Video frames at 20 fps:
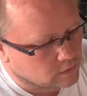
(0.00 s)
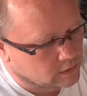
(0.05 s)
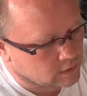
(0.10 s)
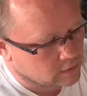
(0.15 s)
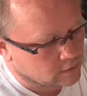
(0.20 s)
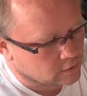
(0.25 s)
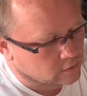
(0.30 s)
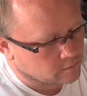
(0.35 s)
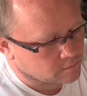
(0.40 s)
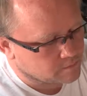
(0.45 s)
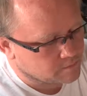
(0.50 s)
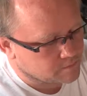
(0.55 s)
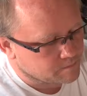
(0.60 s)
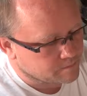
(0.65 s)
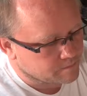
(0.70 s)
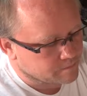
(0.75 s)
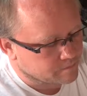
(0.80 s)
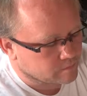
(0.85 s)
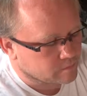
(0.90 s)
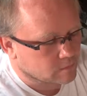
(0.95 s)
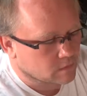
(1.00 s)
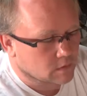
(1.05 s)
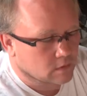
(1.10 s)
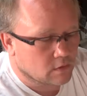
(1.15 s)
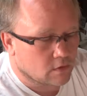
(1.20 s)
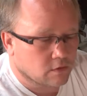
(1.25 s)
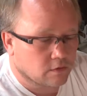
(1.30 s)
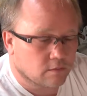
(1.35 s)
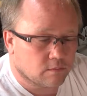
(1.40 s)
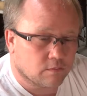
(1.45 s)
here
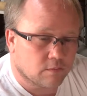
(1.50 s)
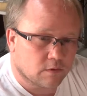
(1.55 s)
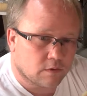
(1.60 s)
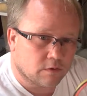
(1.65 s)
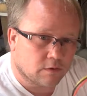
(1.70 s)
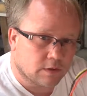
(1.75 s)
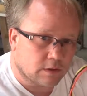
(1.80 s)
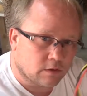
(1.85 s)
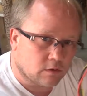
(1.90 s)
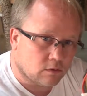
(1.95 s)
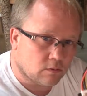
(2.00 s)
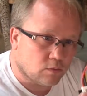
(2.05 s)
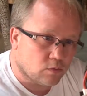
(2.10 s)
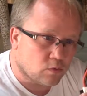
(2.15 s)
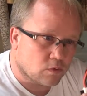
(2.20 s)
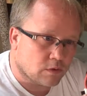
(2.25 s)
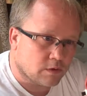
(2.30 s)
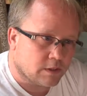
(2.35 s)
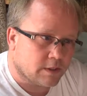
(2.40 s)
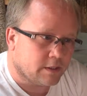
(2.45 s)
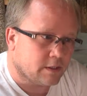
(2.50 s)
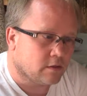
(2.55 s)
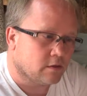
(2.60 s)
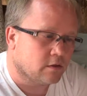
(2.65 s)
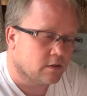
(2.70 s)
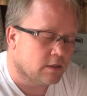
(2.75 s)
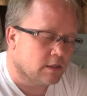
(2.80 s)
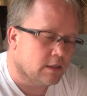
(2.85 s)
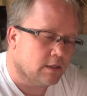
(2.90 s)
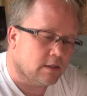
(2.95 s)
on that little board there,
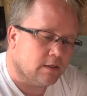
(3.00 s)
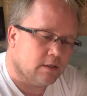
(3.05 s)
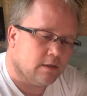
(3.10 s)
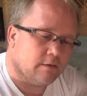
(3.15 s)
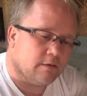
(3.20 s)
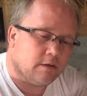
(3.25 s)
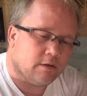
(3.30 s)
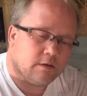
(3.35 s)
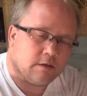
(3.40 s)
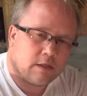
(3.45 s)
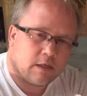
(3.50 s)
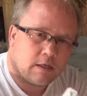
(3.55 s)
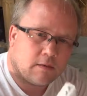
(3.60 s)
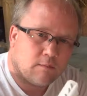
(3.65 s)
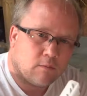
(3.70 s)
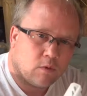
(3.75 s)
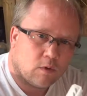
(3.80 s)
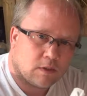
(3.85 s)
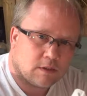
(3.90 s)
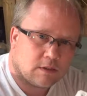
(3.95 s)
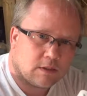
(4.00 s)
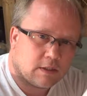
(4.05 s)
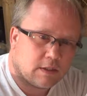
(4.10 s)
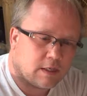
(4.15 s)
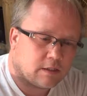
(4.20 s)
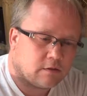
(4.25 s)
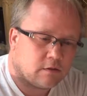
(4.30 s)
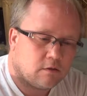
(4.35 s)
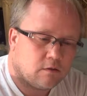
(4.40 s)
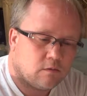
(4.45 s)
and then you got a Molex
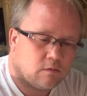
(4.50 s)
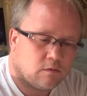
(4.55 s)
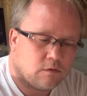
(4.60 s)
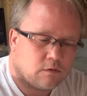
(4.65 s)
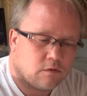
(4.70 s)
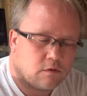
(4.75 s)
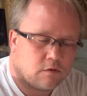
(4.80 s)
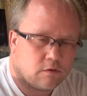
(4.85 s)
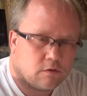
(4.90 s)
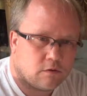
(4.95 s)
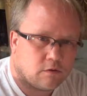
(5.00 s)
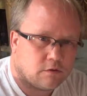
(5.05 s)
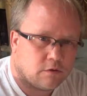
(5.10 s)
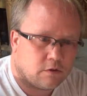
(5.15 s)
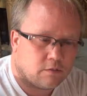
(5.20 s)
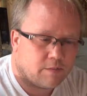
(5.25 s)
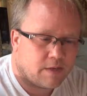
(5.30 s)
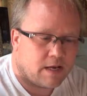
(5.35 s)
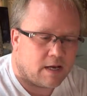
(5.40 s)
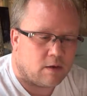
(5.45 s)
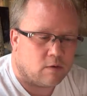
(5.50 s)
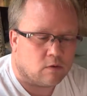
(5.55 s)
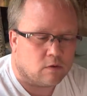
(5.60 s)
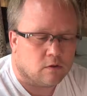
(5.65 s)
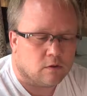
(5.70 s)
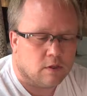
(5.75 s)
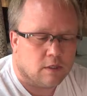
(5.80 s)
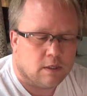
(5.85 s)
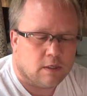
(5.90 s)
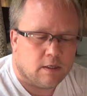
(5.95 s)
connector, so it goes to your power,
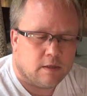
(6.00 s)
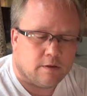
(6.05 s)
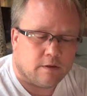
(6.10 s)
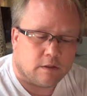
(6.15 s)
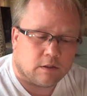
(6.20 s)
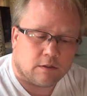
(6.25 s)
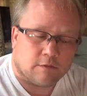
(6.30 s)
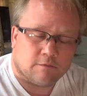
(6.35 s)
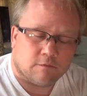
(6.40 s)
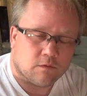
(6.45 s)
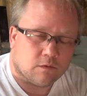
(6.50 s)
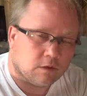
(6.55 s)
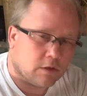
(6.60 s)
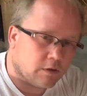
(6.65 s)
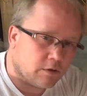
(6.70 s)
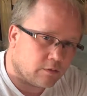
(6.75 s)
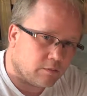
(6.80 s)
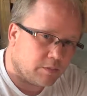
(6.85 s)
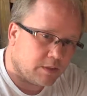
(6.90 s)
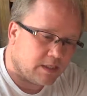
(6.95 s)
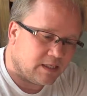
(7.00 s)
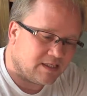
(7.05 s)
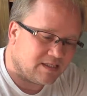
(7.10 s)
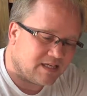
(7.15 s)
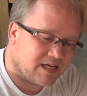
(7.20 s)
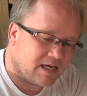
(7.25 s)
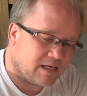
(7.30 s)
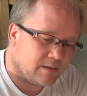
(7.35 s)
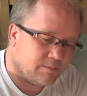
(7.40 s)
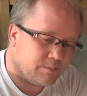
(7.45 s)
and then it gives you another
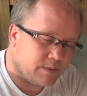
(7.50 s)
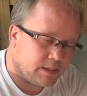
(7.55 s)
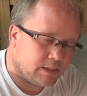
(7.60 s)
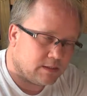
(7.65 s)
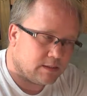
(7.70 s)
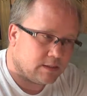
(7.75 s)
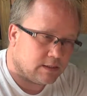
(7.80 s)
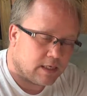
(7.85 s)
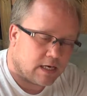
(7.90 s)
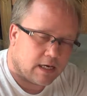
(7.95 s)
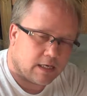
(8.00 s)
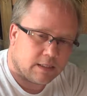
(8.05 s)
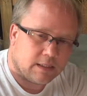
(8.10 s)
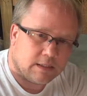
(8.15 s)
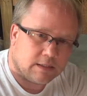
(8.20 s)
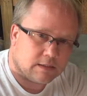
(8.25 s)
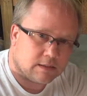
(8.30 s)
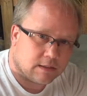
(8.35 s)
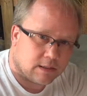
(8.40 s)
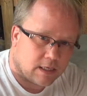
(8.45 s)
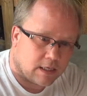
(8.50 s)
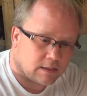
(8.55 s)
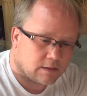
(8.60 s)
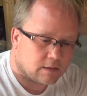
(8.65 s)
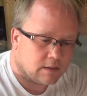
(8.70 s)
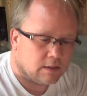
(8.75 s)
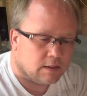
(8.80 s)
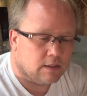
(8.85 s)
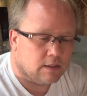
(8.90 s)
PCIe slot.